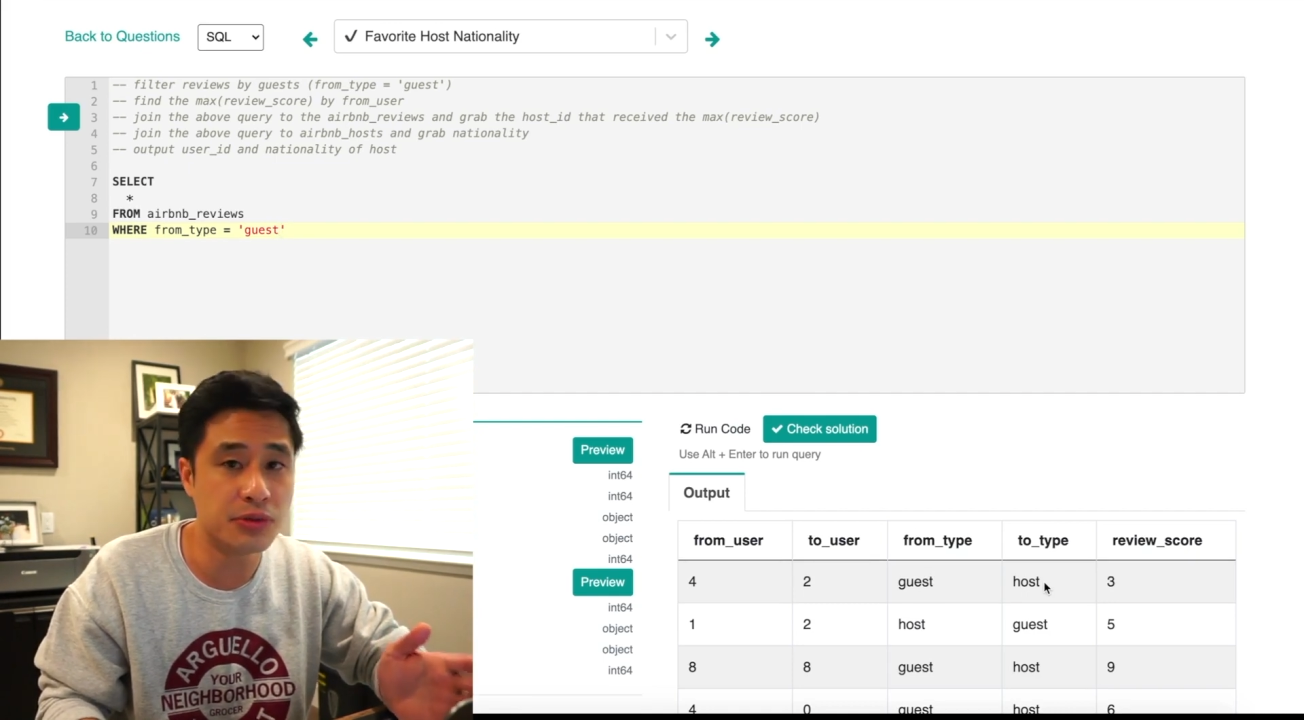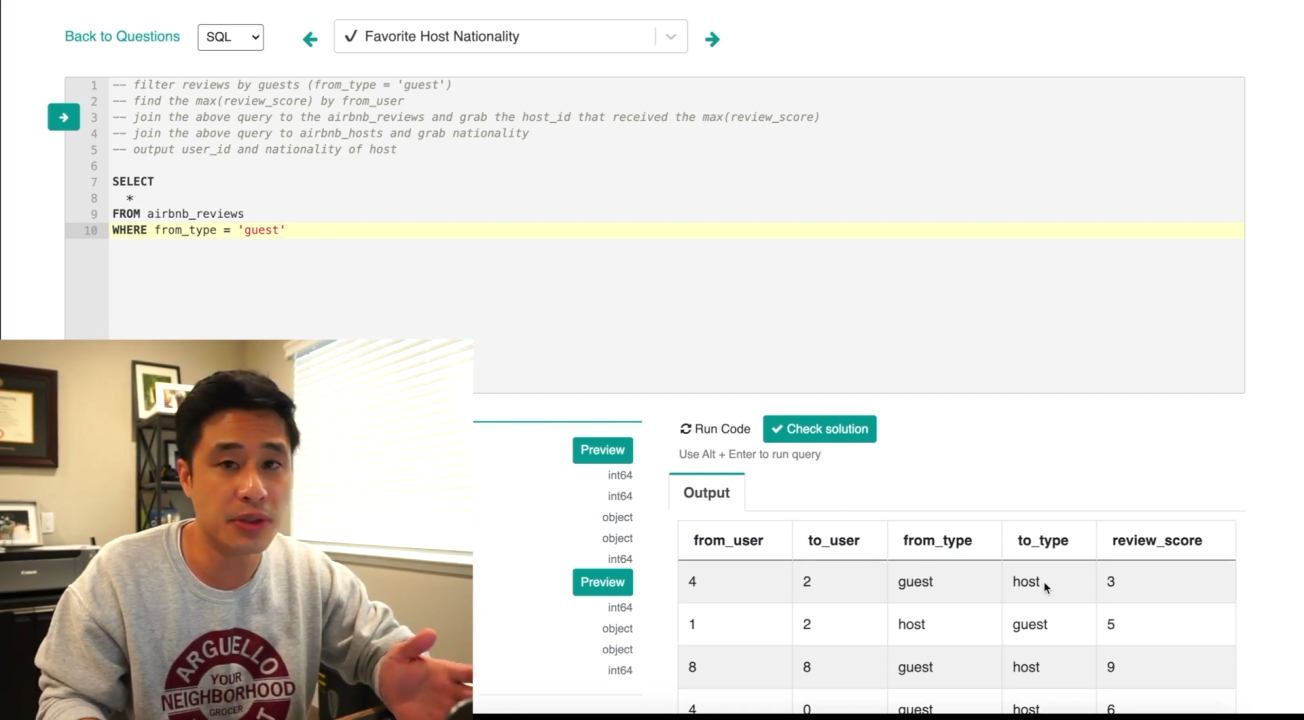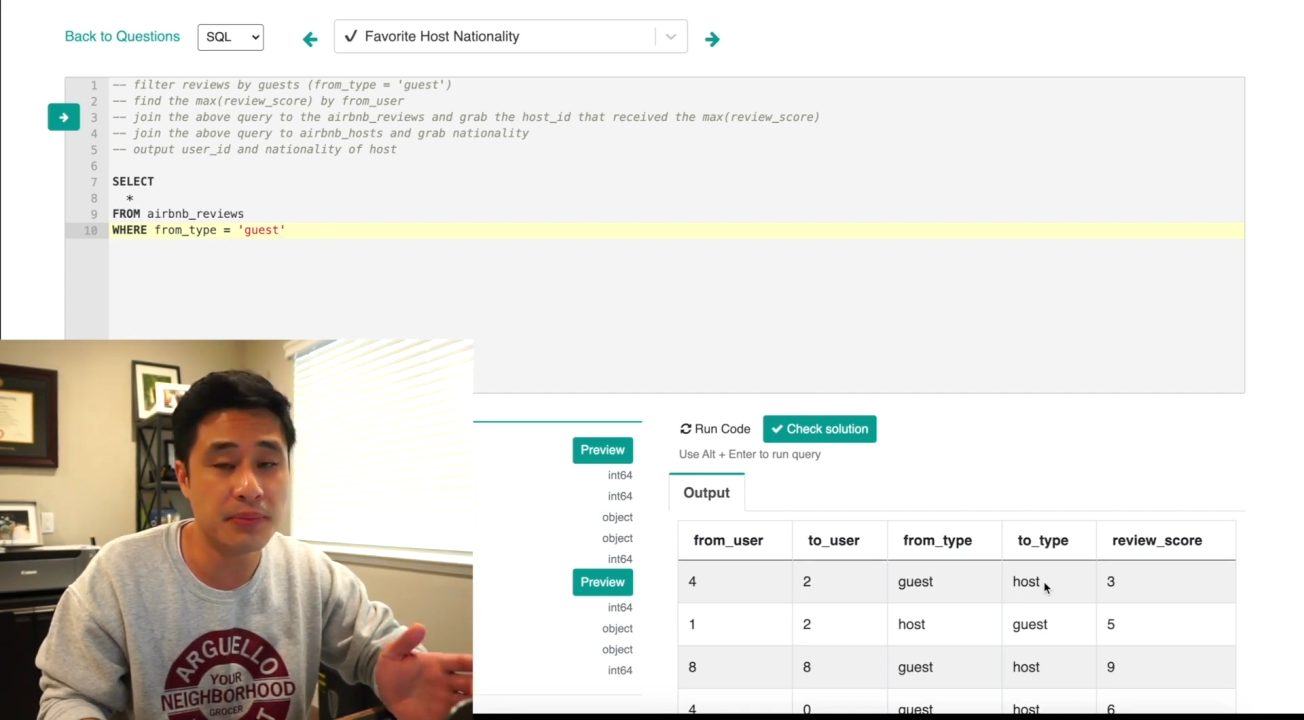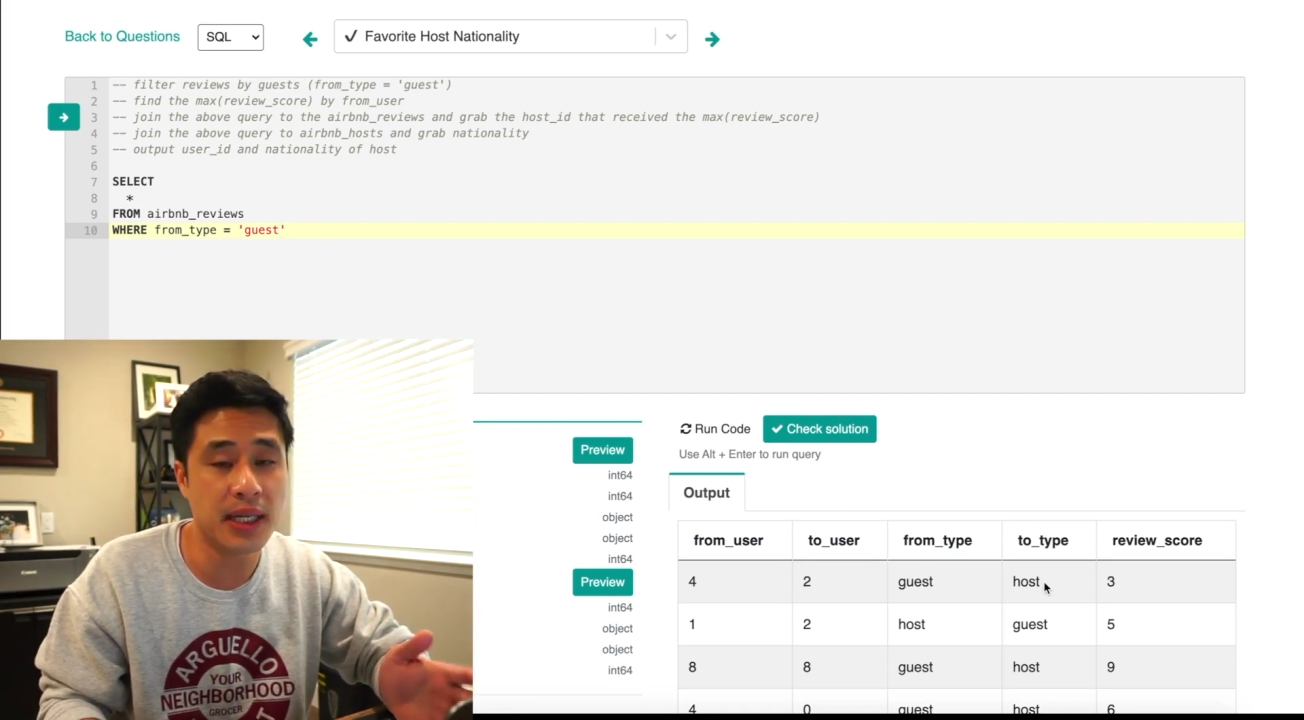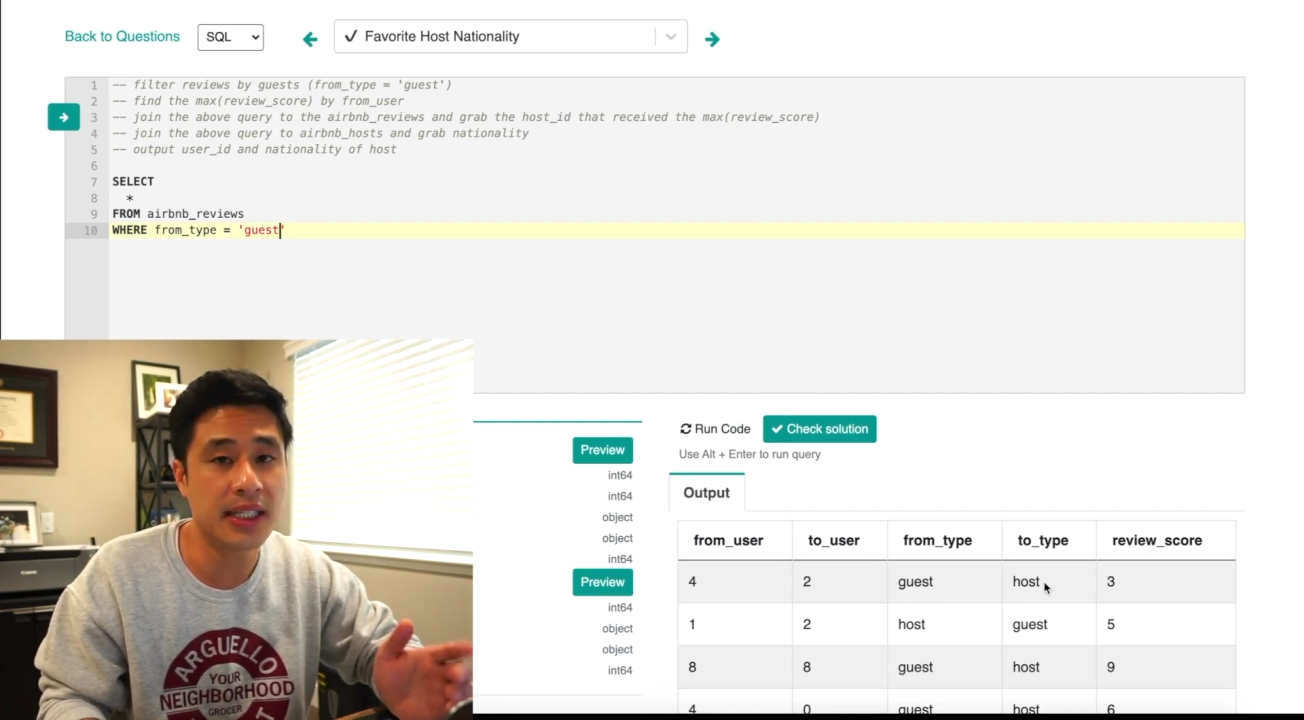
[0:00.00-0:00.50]

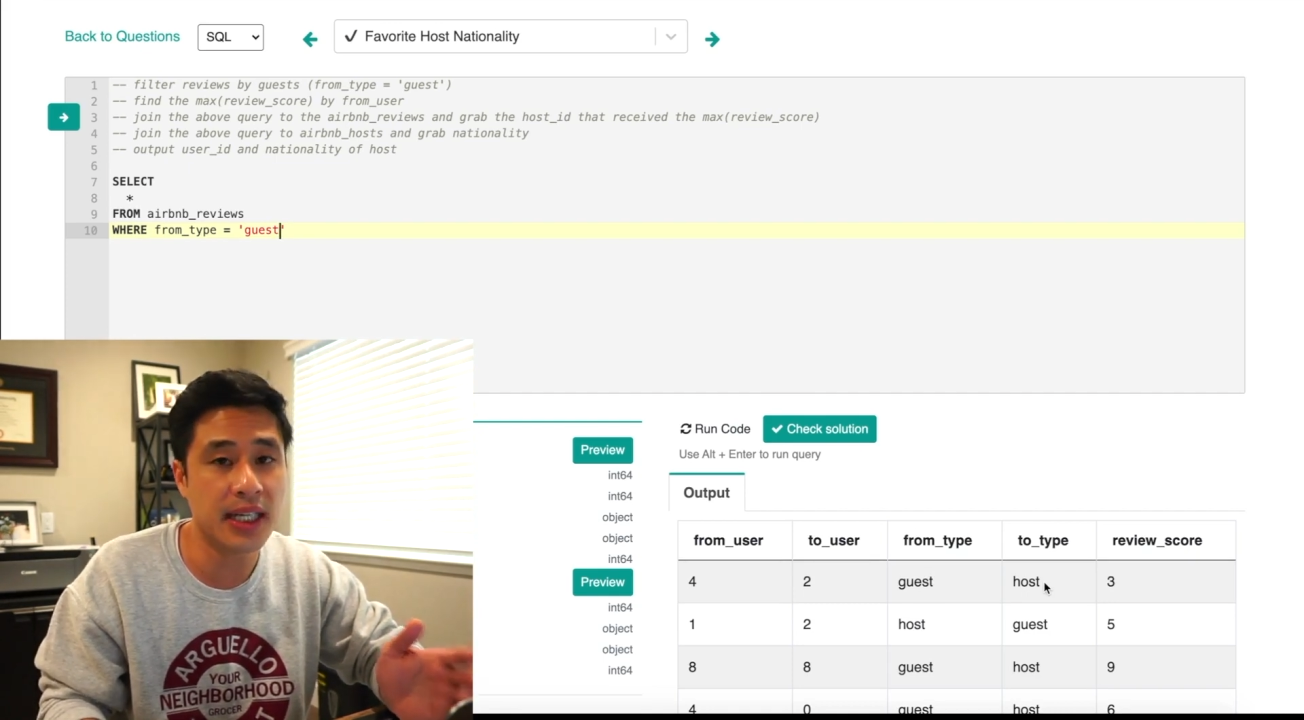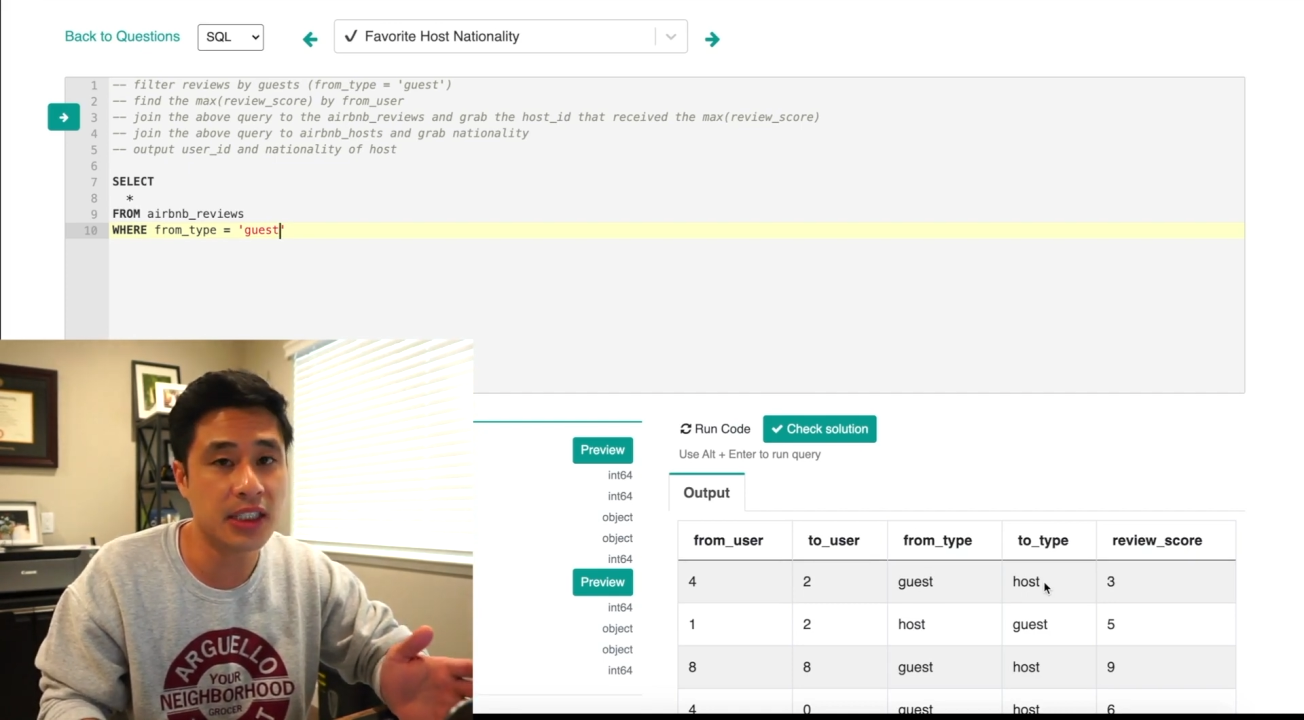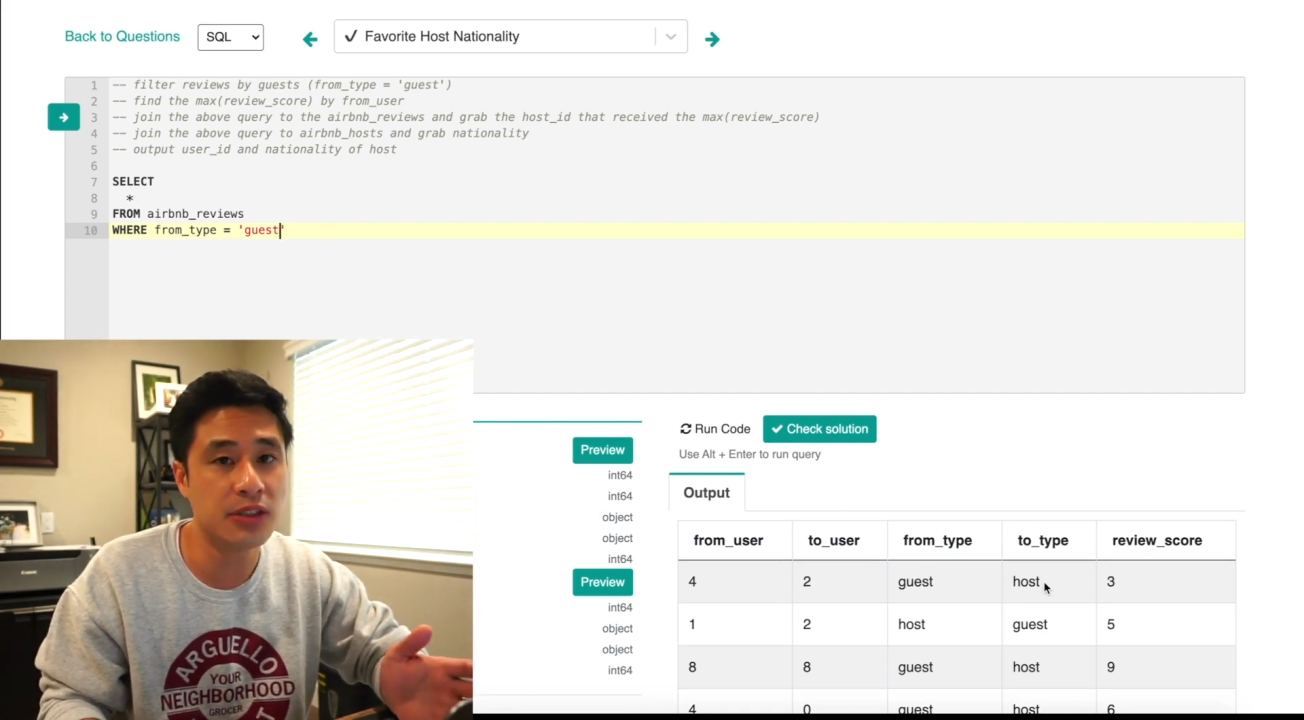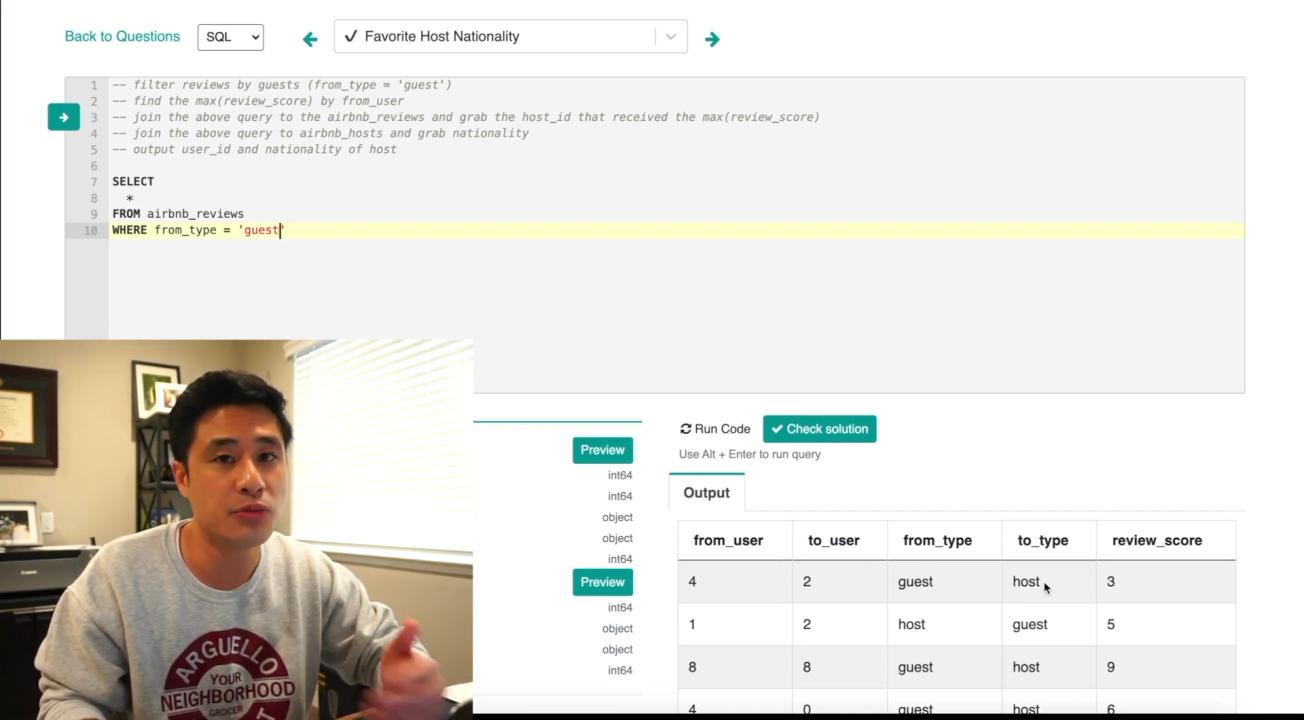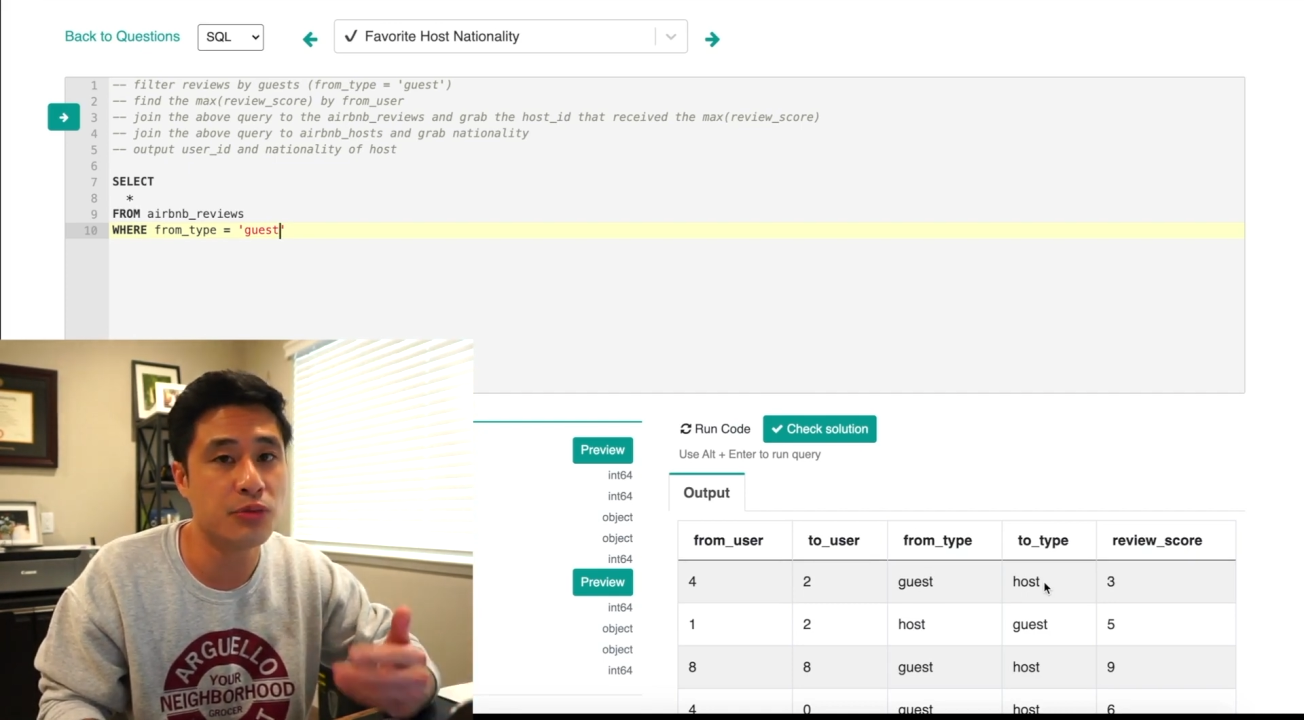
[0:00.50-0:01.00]
written by guests,